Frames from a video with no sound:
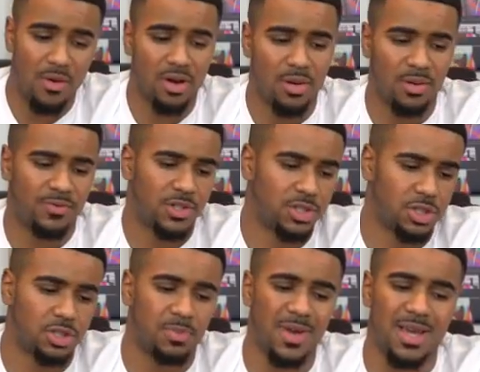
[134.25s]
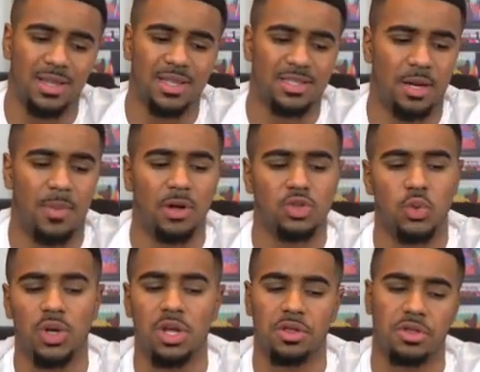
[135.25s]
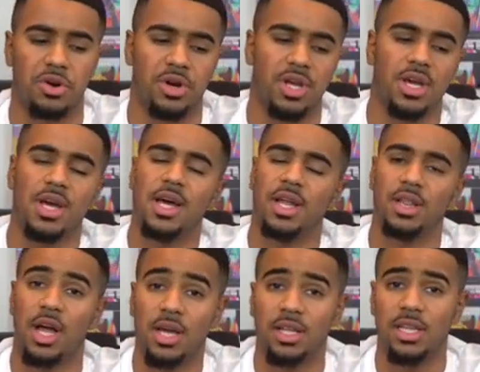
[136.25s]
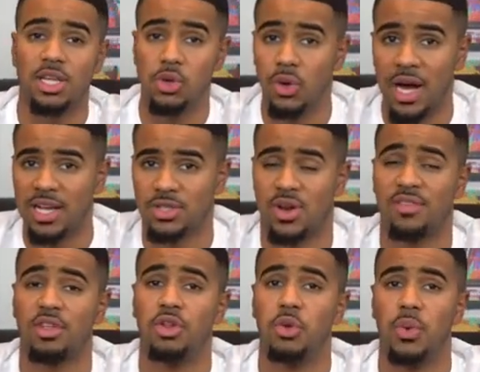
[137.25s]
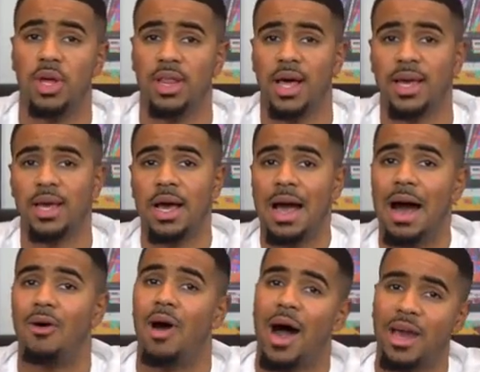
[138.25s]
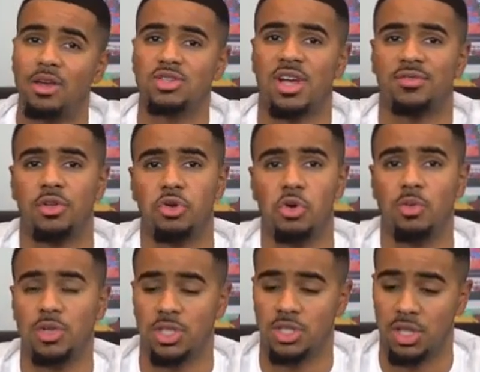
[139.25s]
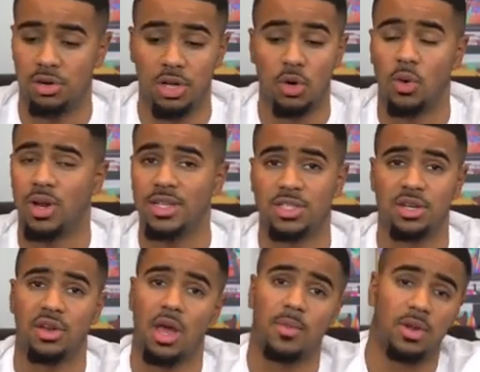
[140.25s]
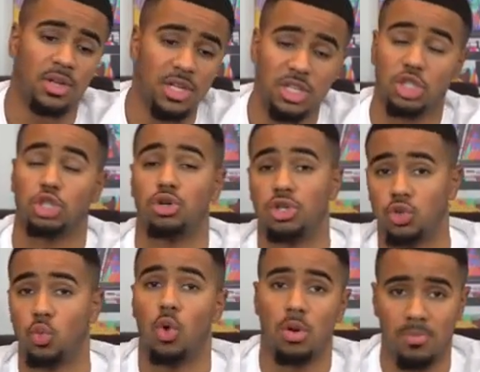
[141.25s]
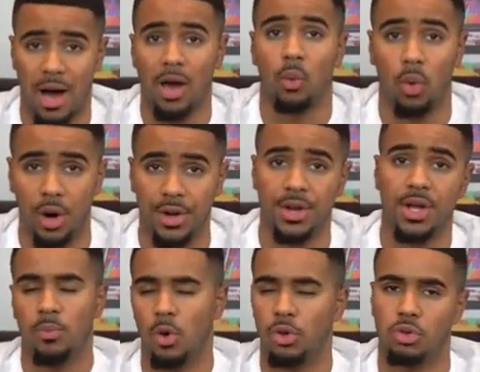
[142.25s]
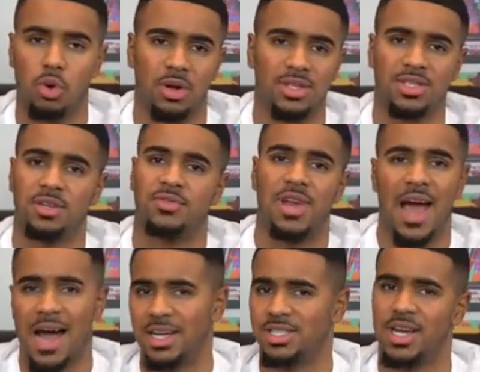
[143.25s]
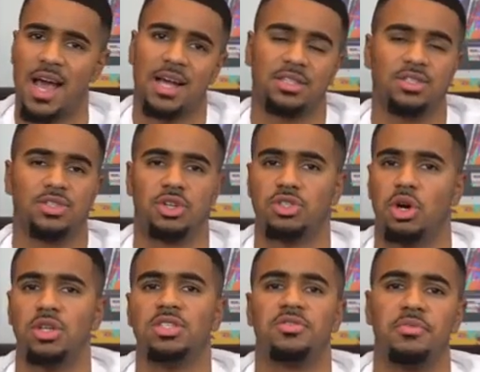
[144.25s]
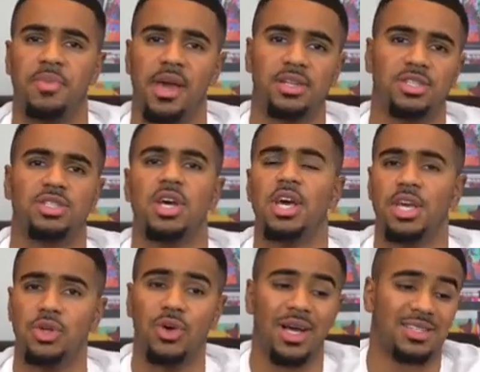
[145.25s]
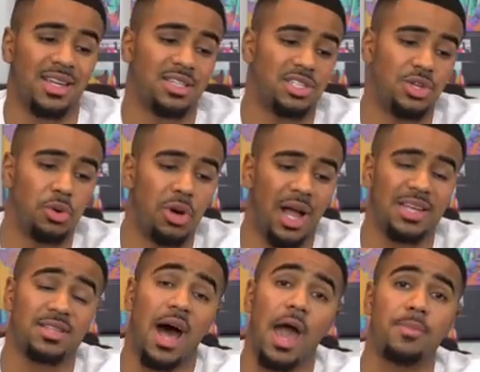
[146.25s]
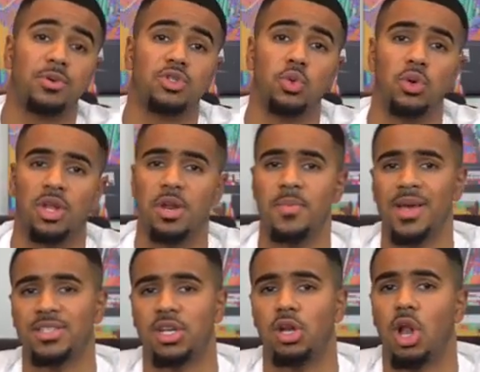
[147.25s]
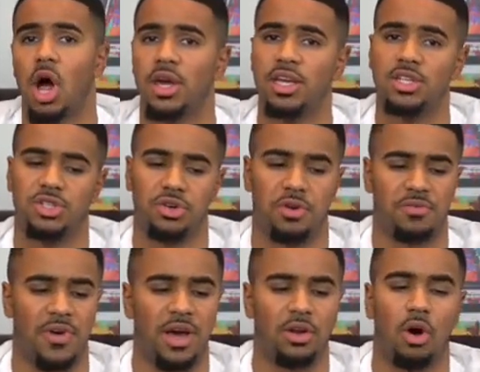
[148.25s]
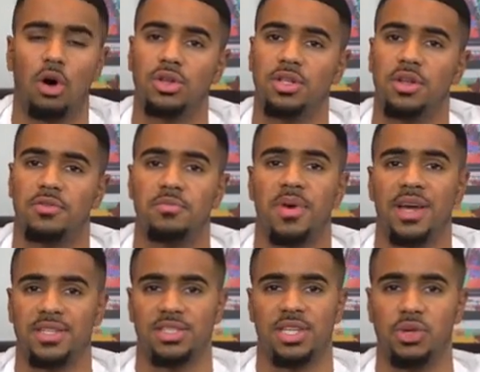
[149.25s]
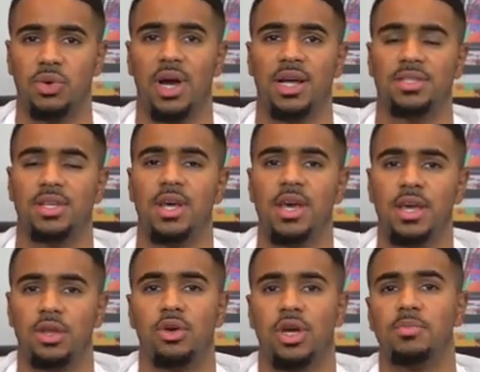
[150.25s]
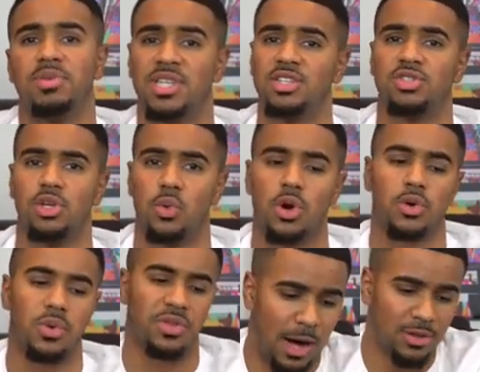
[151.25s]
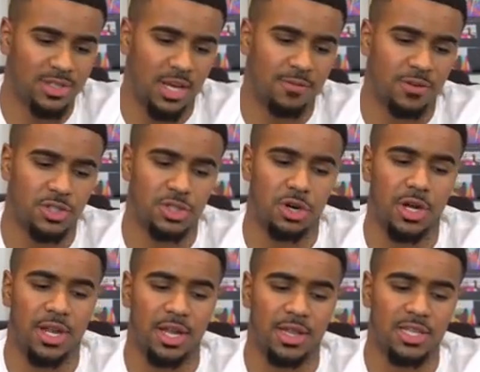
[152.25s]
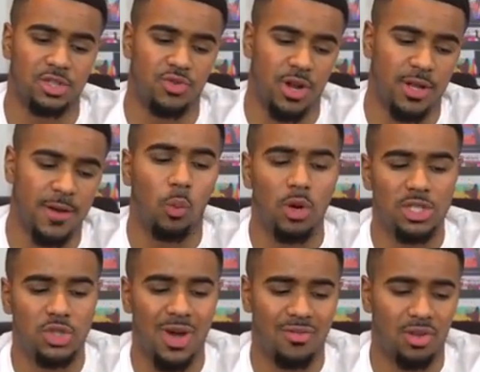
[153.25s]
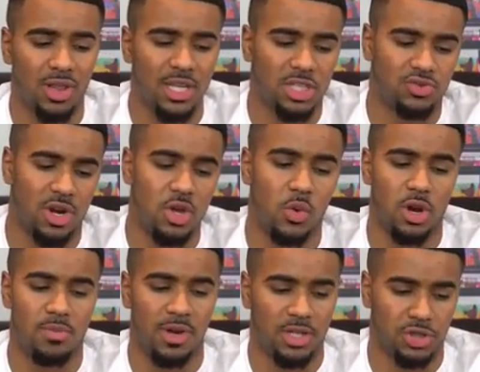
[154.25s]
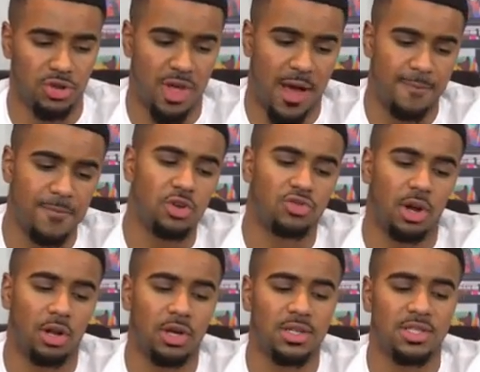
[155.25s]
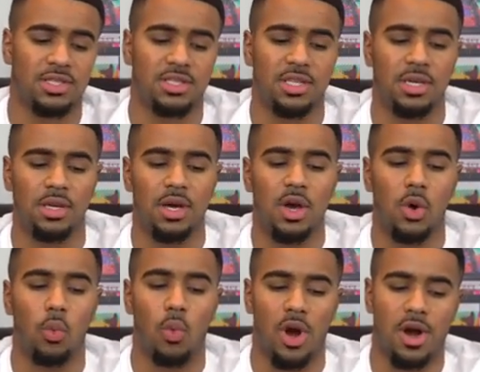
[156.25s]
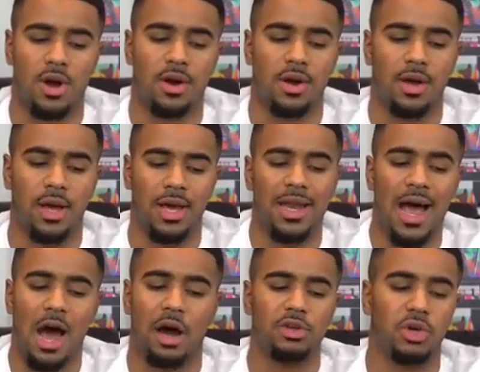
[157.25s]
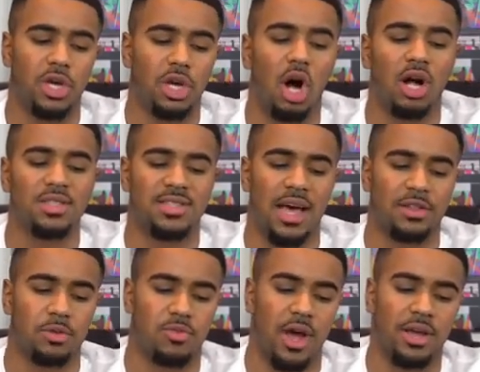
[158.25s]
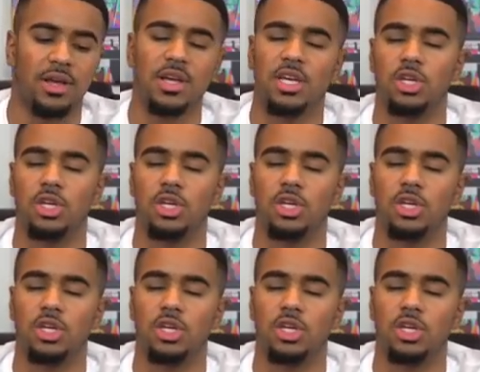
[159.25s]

I'd recommend for sure to make a list at about 20 or 30. Luckily, you guys don't have to do it like how I used to have to do it, which is literally go on Instagram and search one by one, go through all these different hashtags and search all these different pages. You guys can actually utilize the Hyper tool, and it makes it a lot easier to find all the different pages that you guys, can potentially work with. I would say for sure get a list ready. Once you have a list ready, you want to make sure that you start looking to see where and how you can contact them, right?